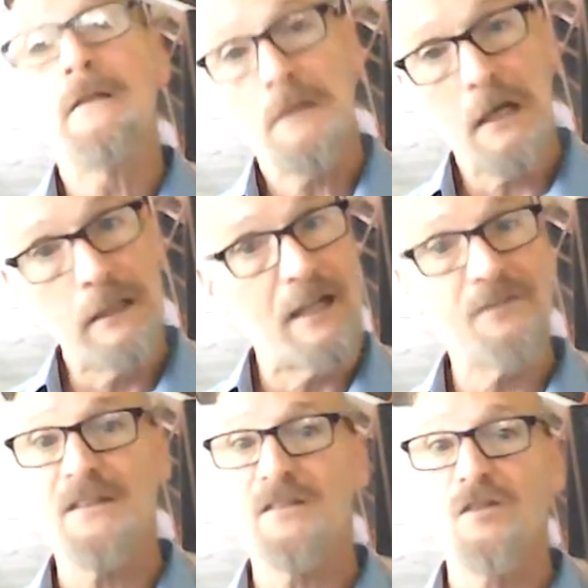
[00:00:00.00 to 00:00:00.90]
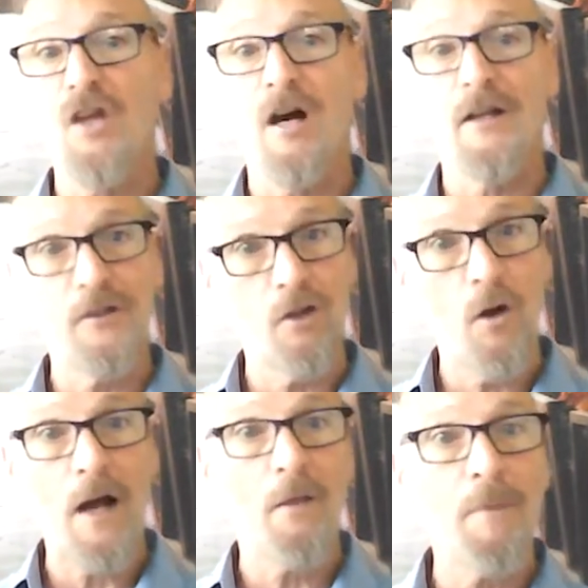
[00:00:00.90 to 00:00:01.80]
unless it's done. You know
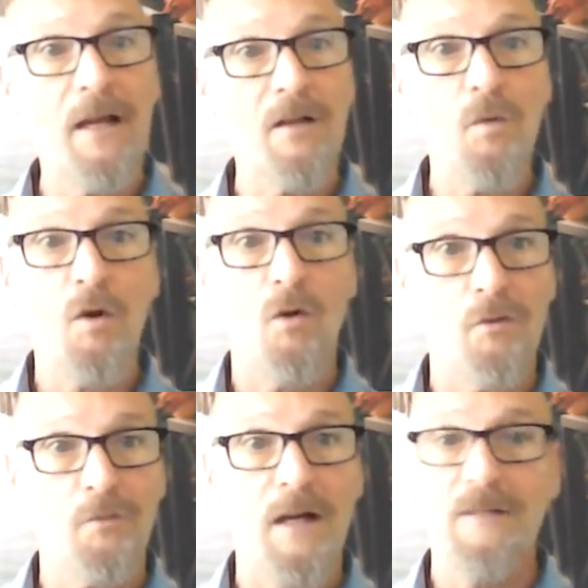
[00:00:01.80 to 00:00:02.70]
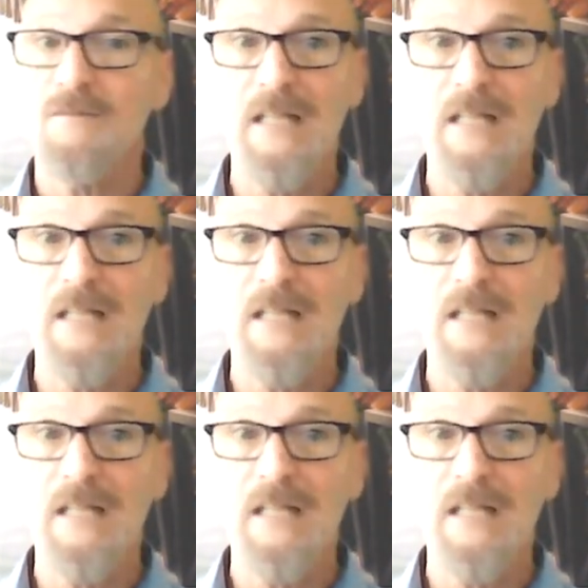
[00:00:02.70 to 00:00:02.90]
how the man rolls, right?